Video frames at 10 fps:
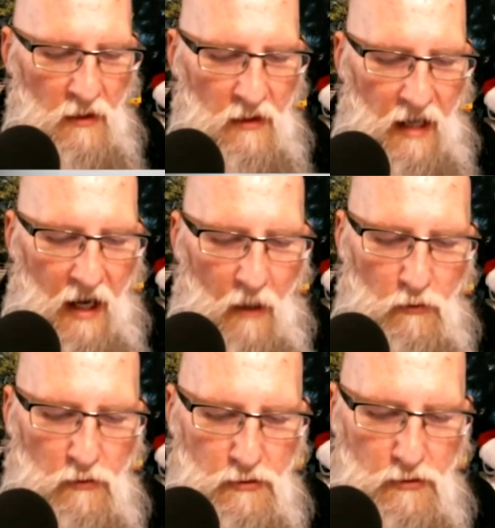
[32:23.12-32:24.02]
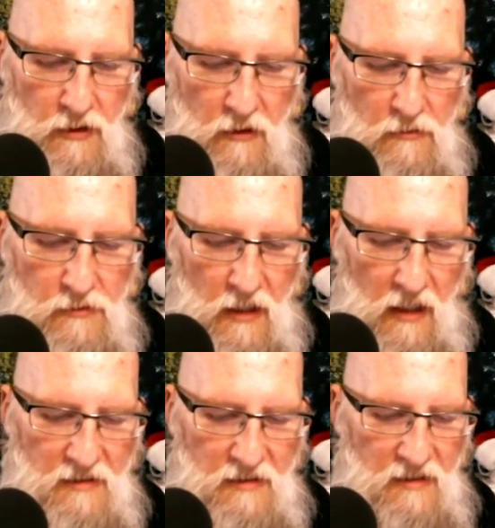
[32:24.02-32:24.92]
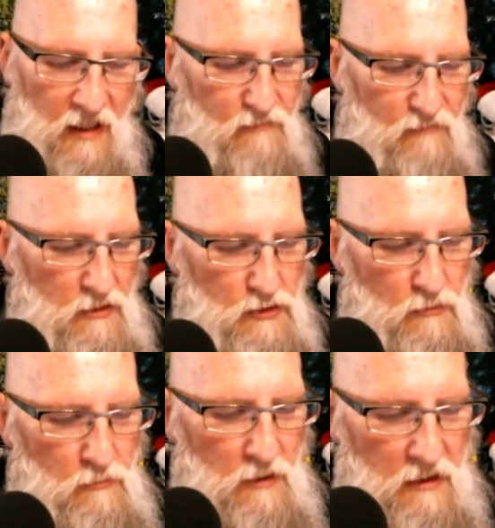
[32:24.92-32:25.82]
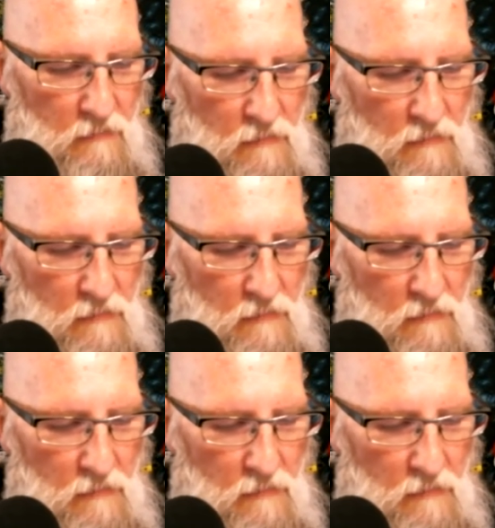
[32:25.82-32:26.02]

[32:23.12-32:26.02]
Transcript: Kat will use her skills as an evidential medium